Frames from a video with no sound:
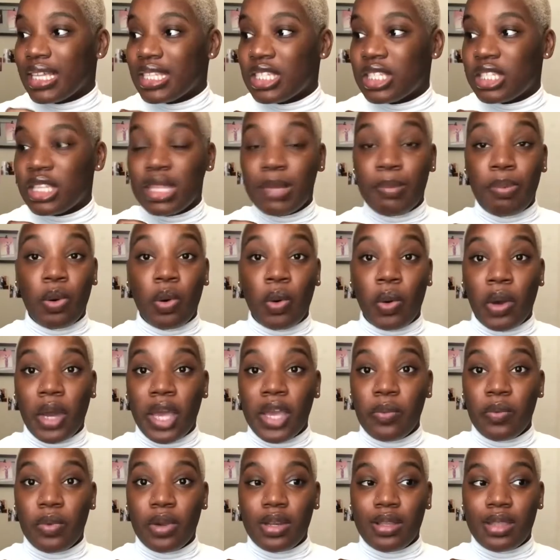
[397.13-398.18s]
to the
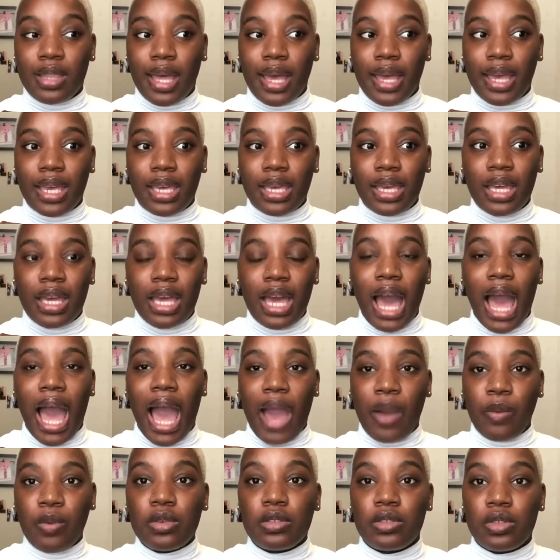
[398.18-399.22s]
point where like,
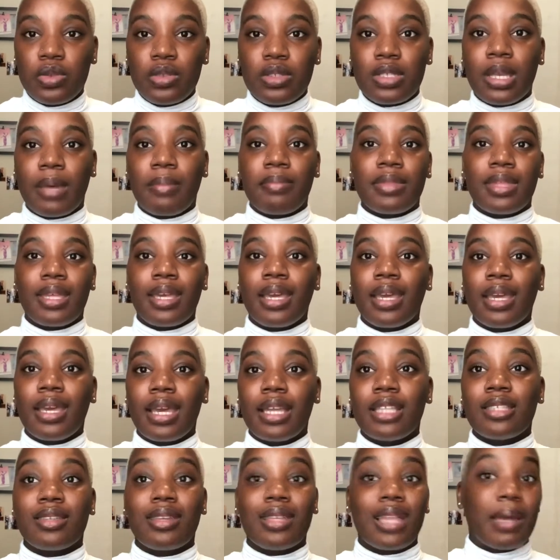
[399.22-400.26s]
I will do something
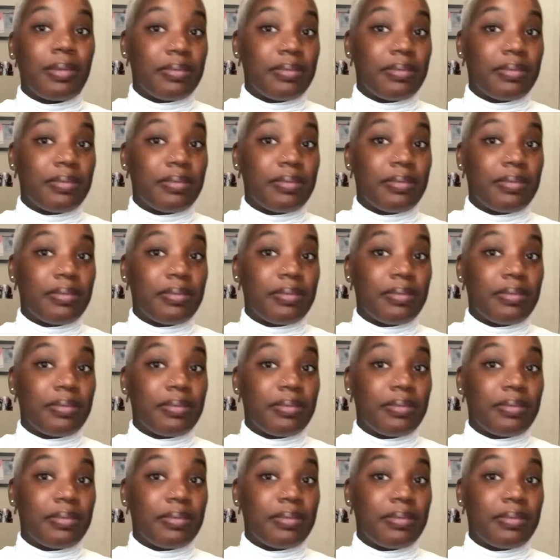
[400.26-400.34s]
until I'm